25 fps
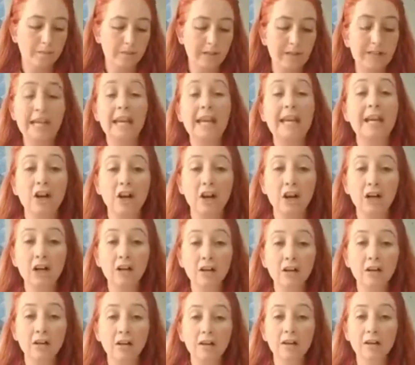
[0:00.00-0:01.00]
gear
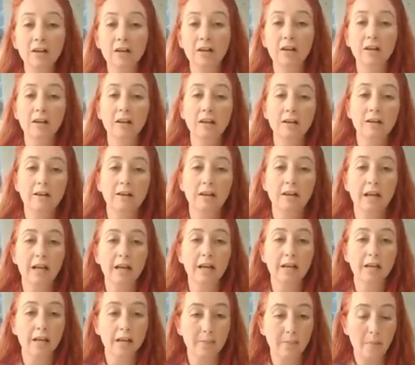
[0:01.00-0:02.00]
the,
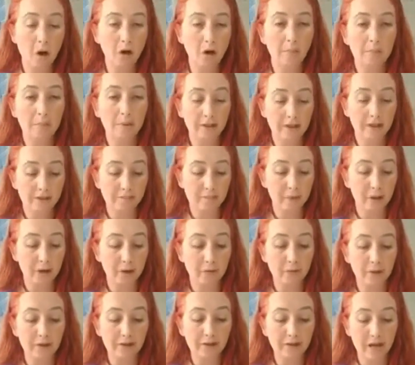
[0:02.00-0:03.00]
the park police
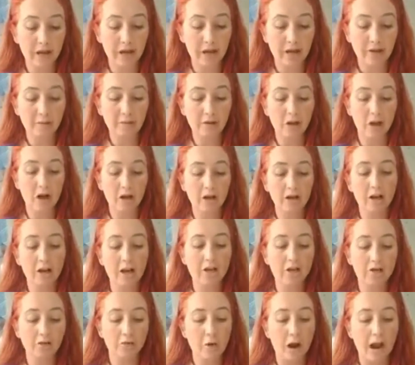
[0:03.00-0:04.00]
bring with them long
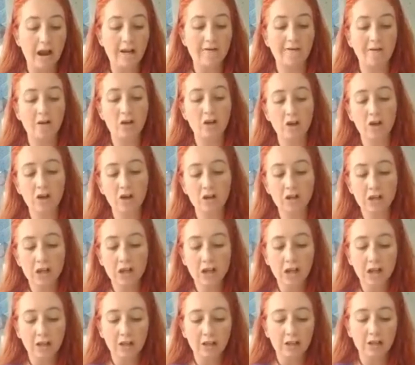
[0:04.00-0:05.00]
guns, rifles,
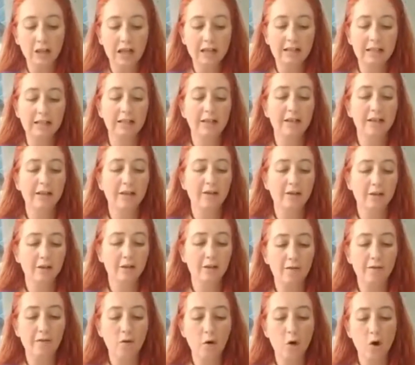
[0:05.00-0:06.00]
less than lethal
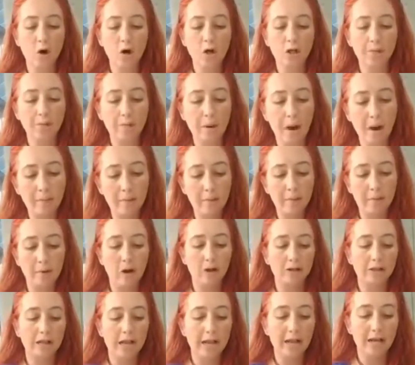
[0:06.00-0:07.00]
force, pepper
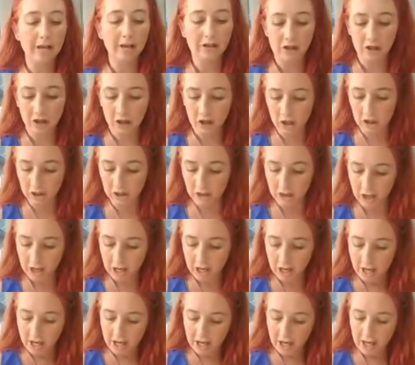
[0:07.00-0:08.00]
ball, tasers,
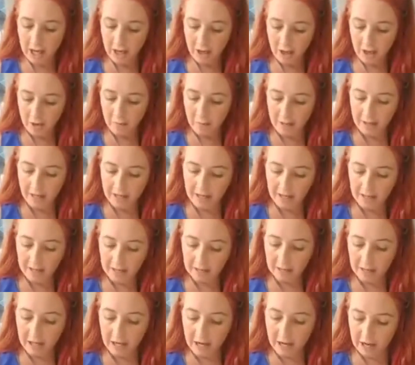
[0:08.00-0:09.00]

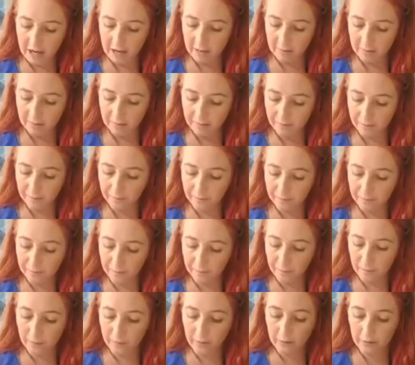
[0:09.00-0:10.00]
helmets, um,
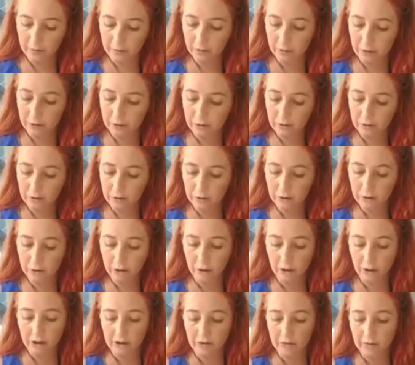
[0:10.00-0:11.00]

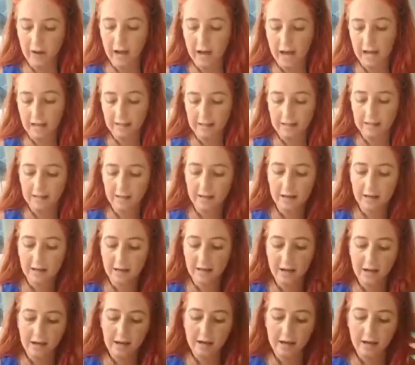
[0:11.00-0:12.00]
shirts, vests,
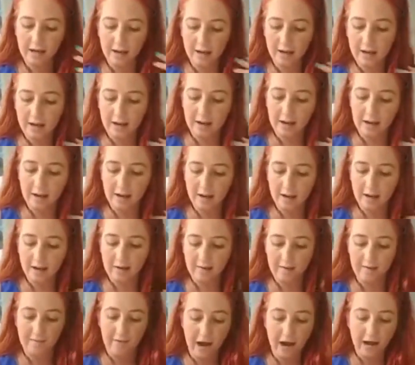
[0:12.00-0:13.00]
uh,
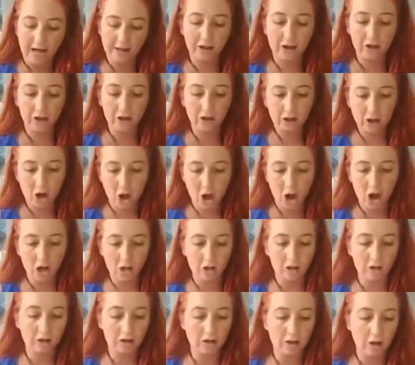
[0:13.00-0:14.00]
visors,
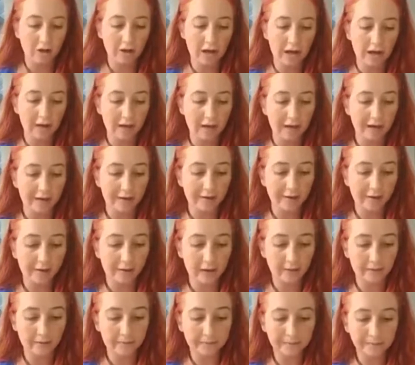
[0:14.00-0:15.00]
goggles, all that kind of
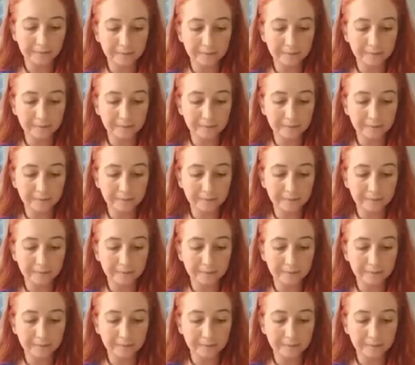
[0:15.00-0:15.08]
stuff.